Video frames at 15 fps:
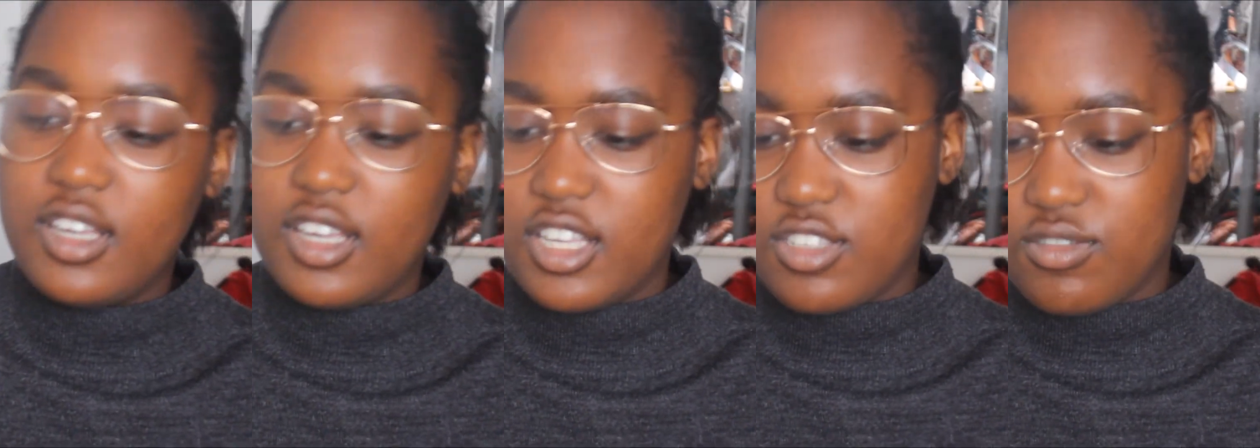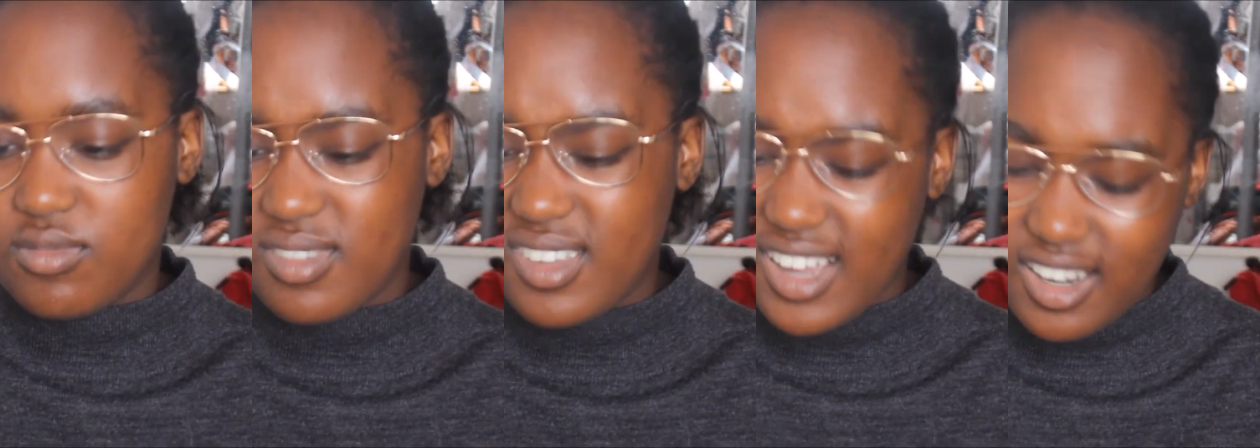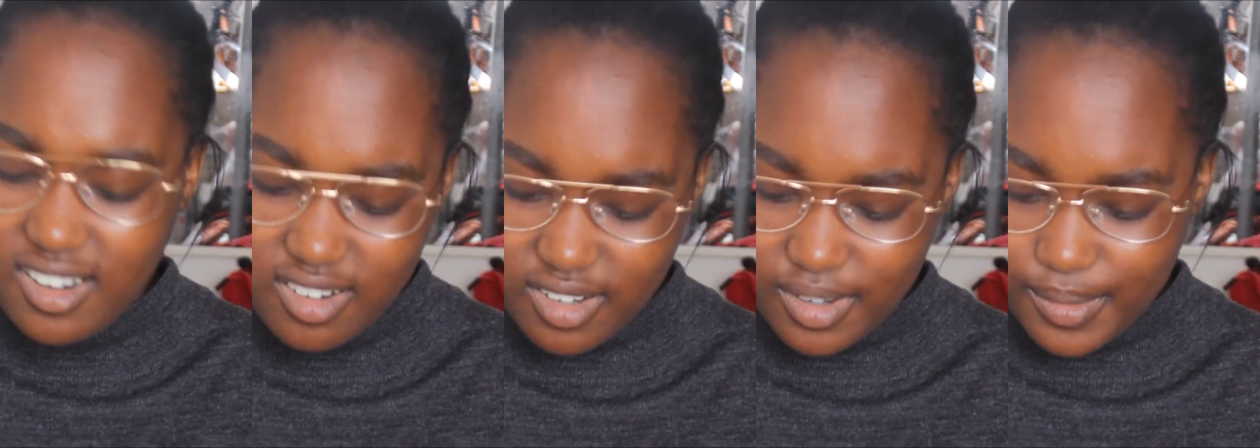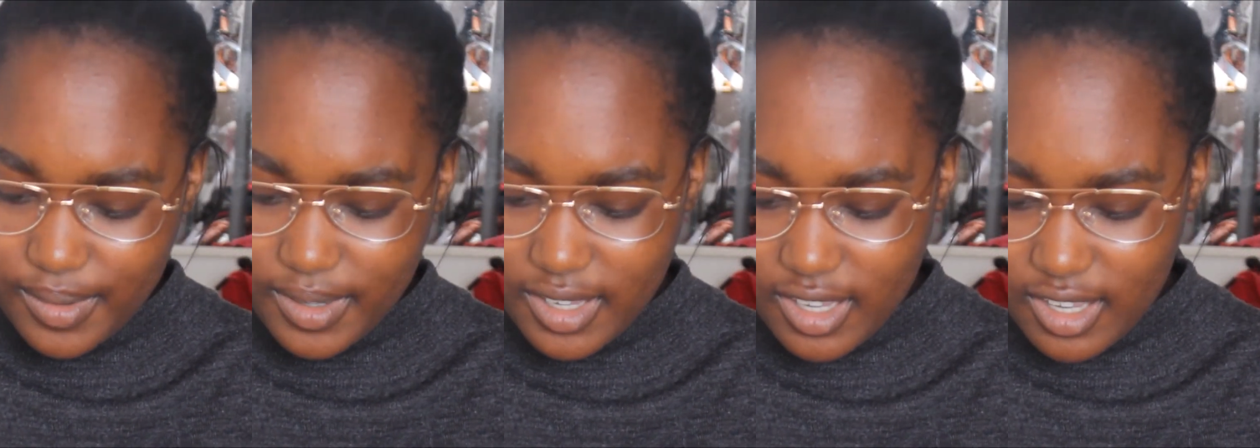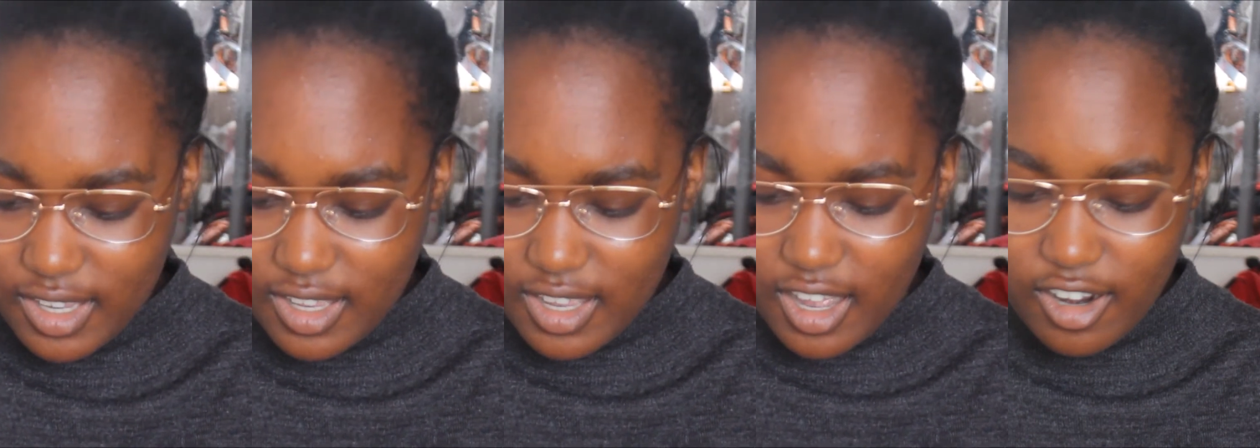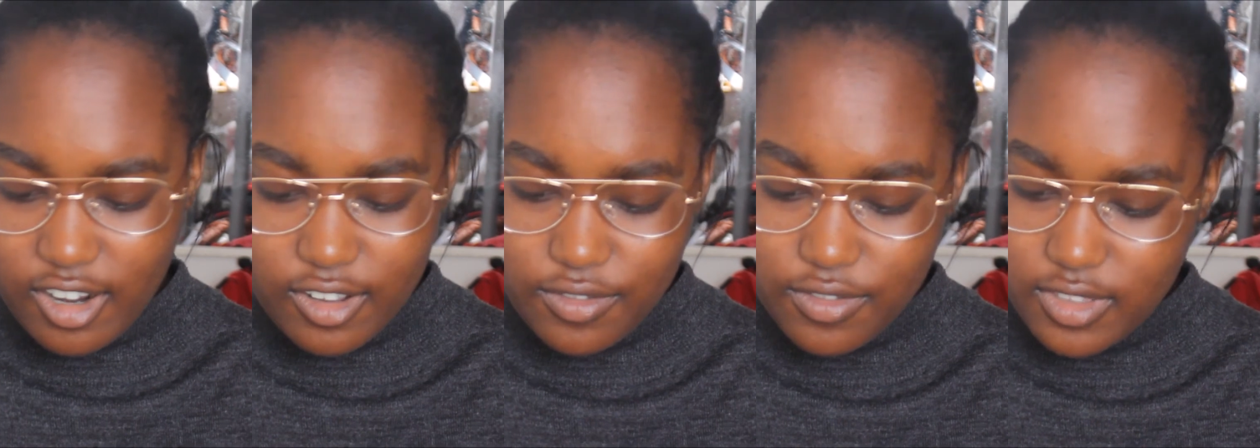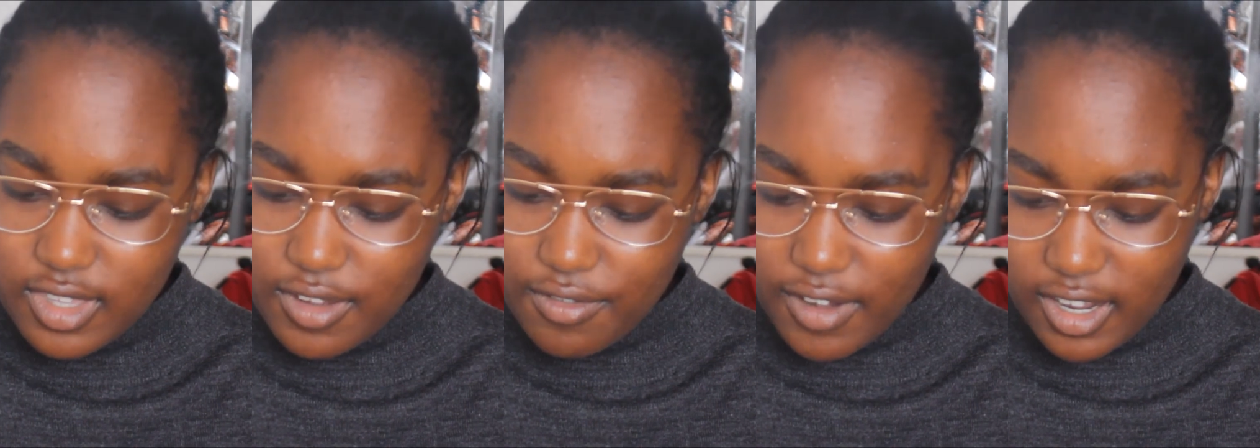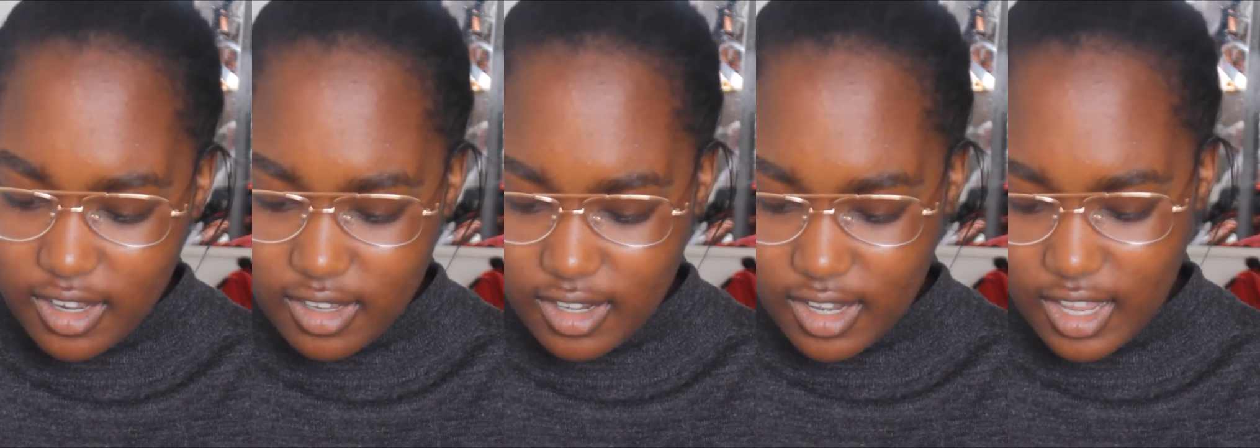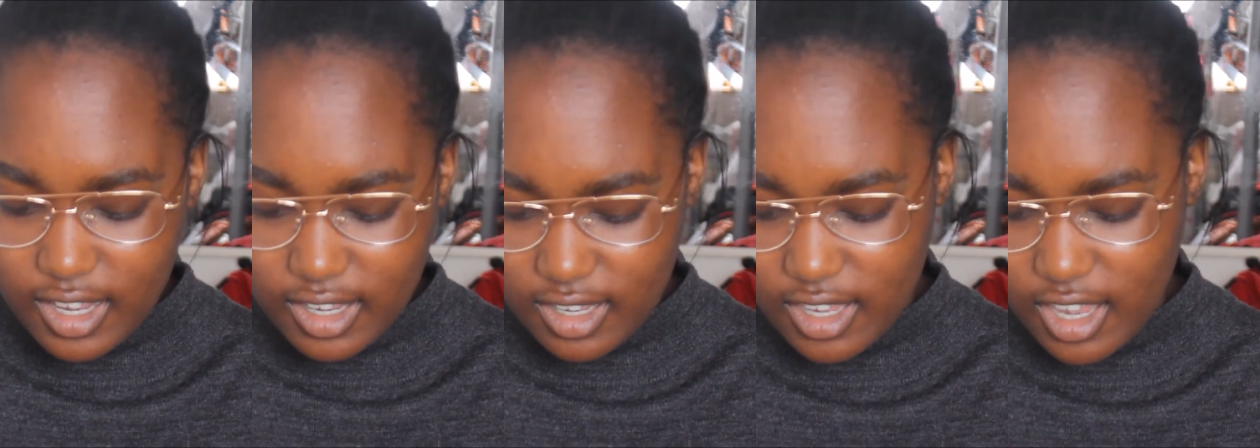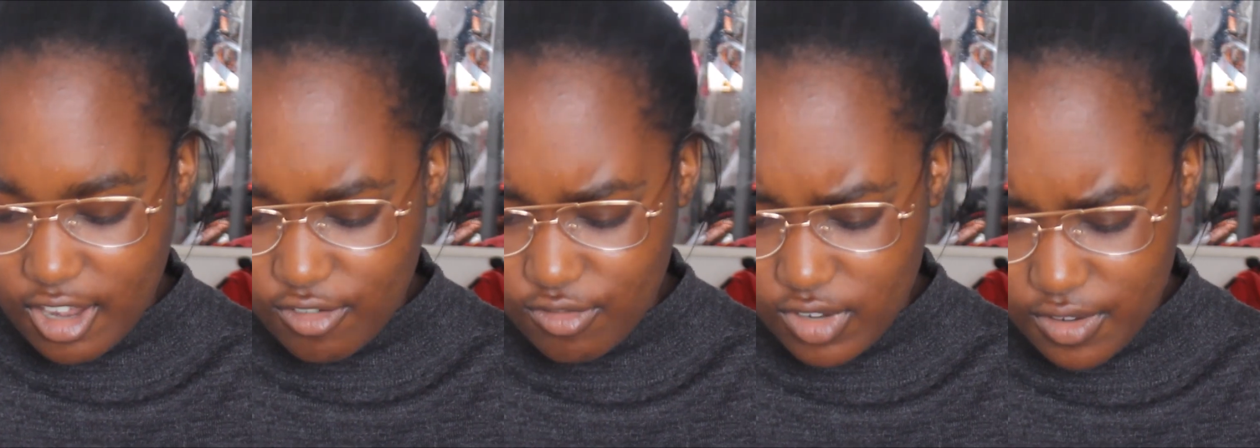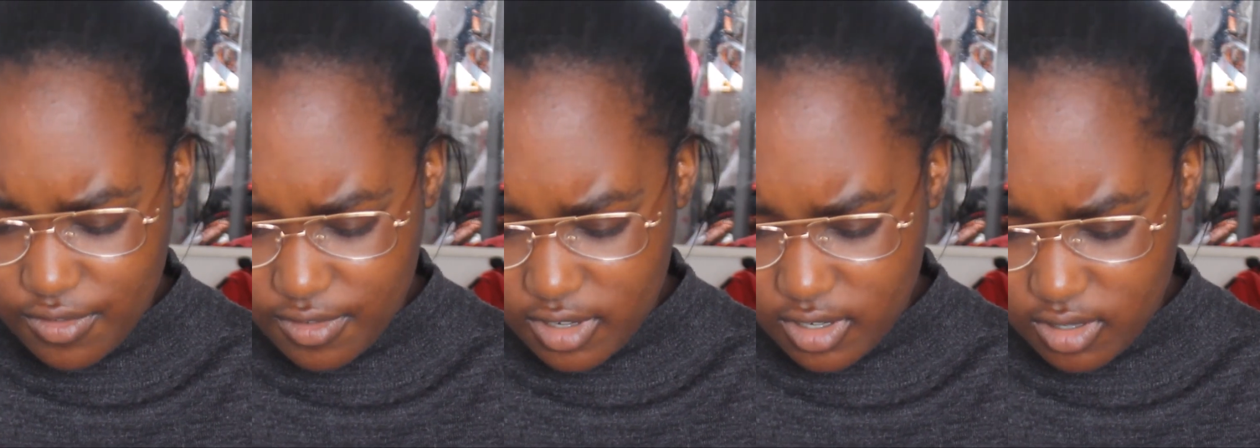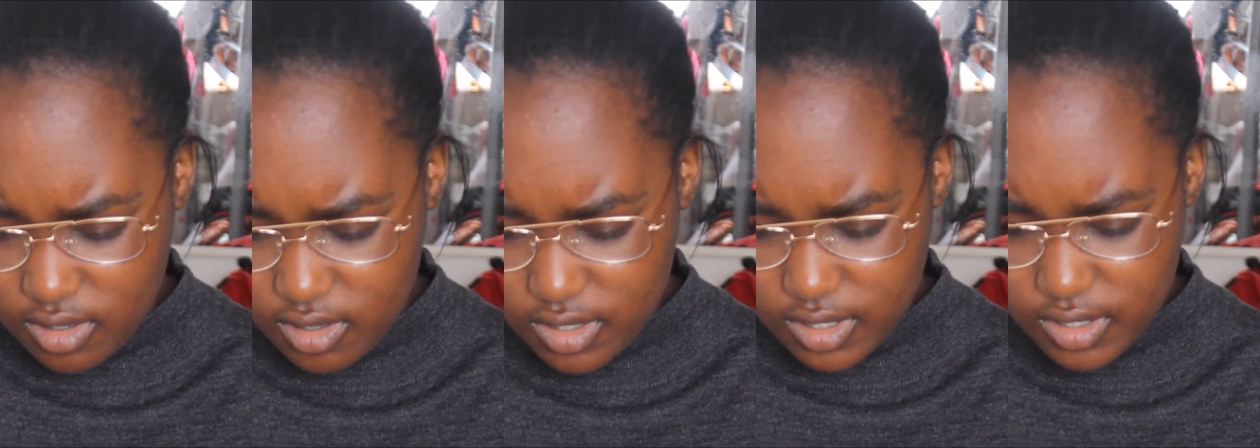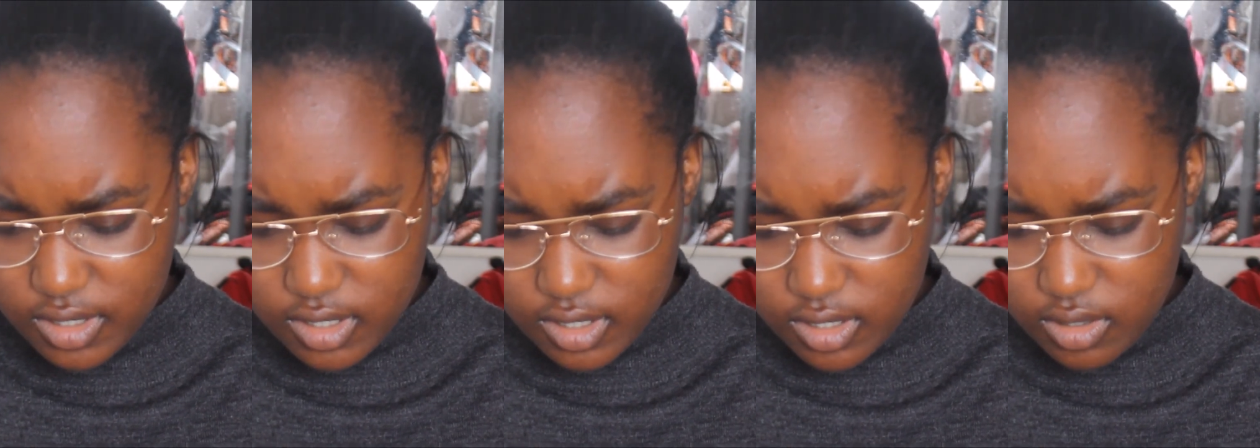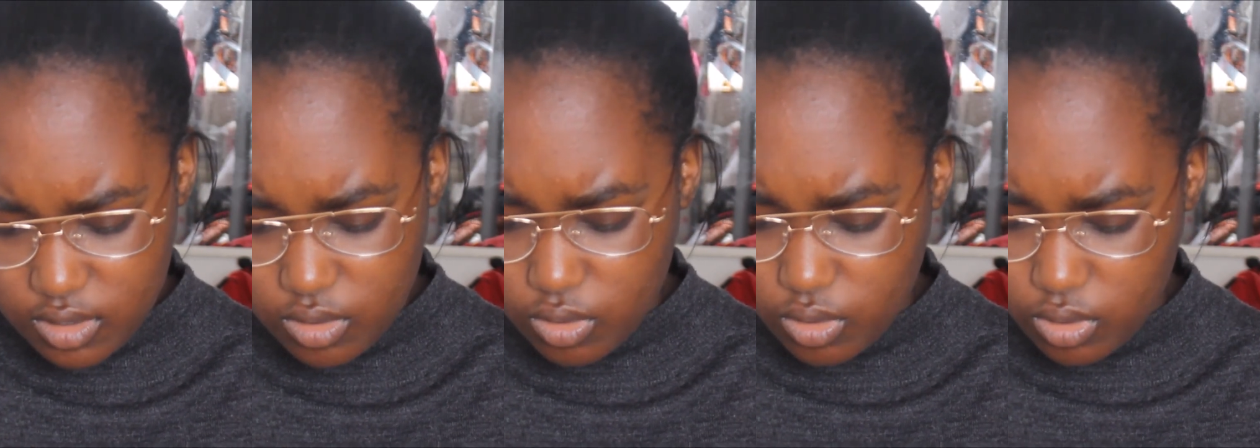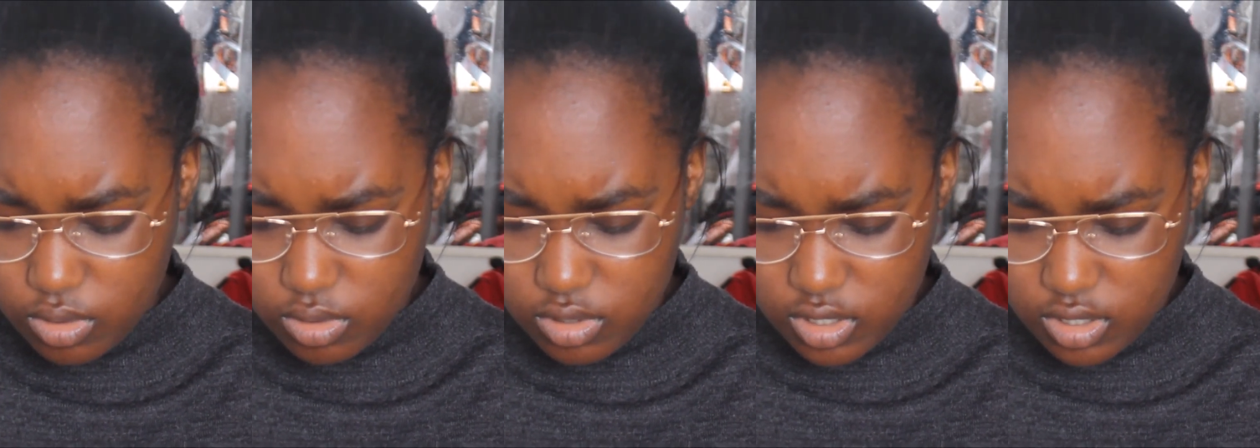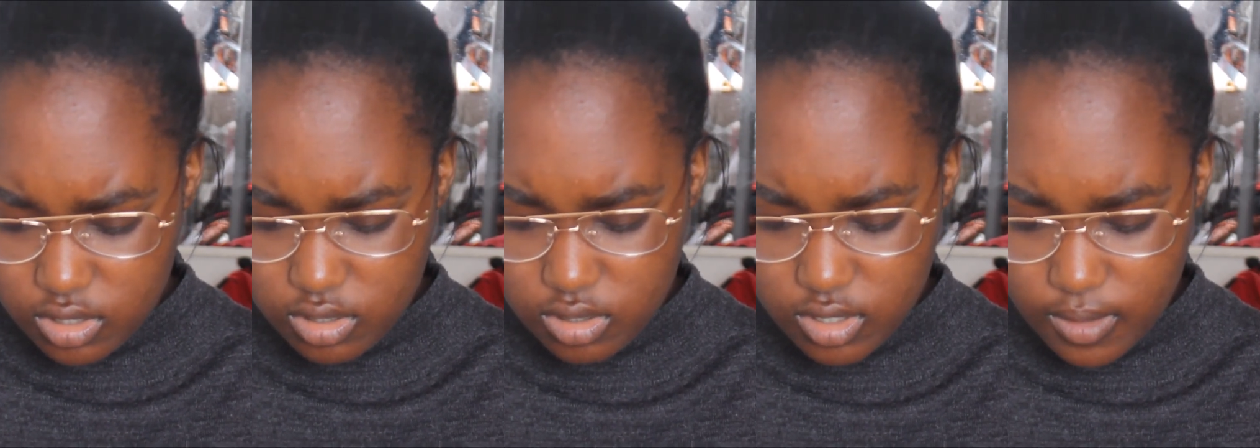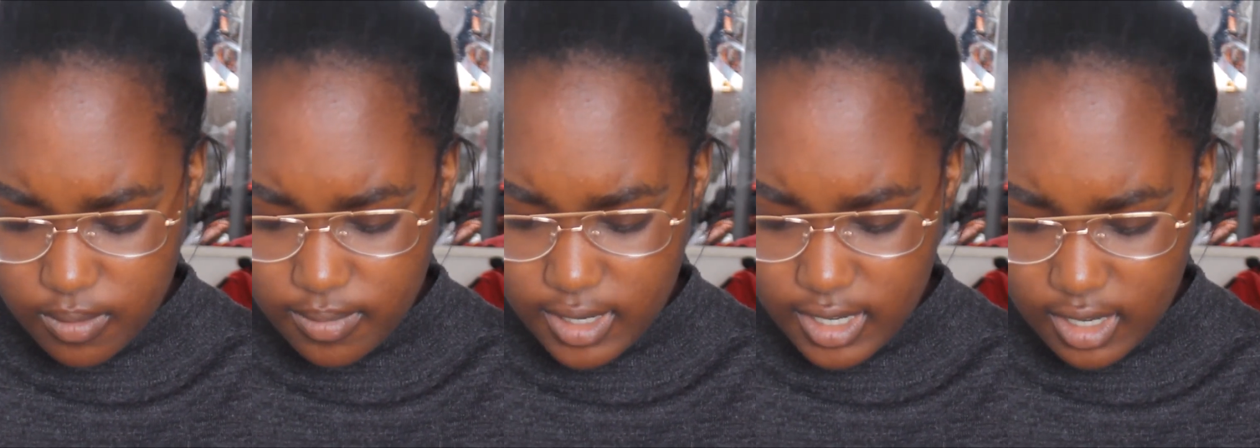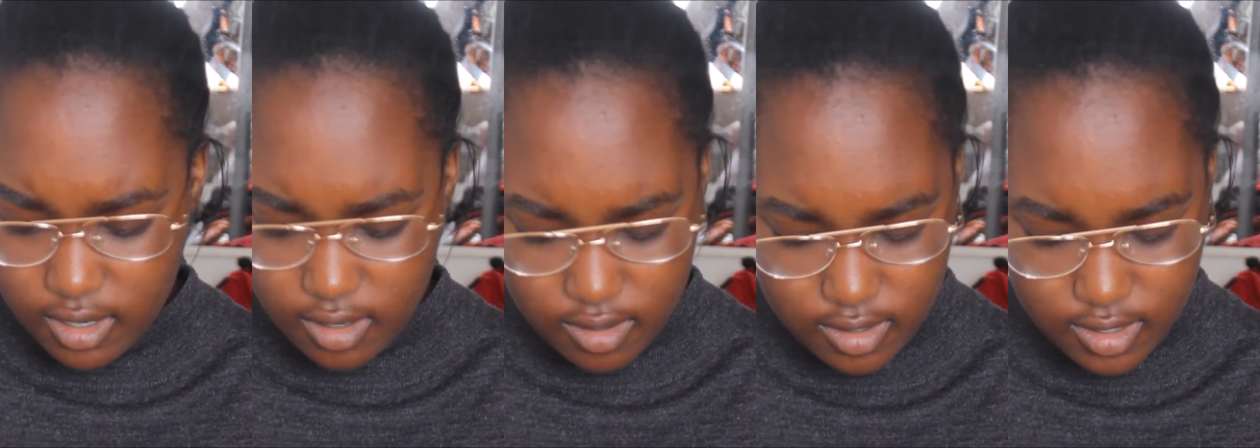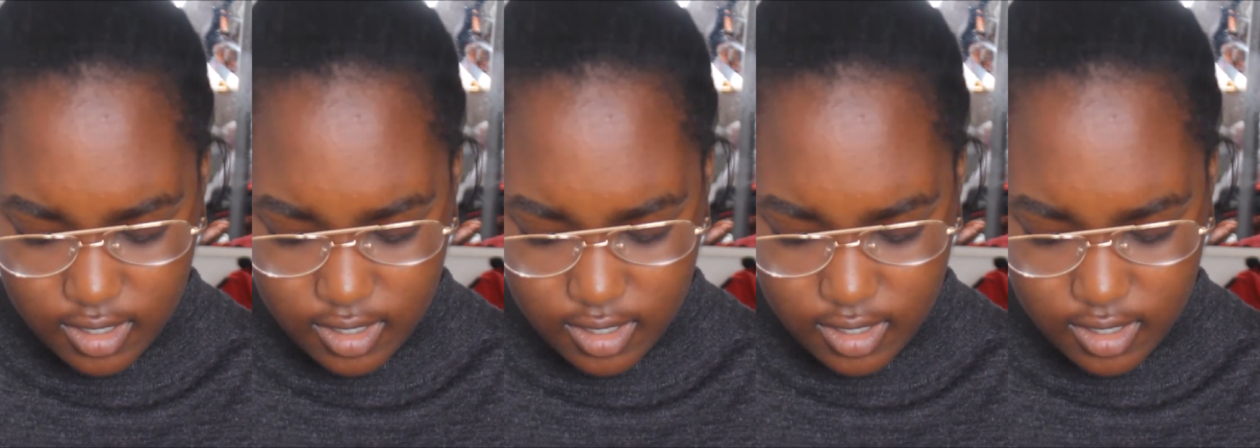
It's, I don't know if I could like get a refund or just complain.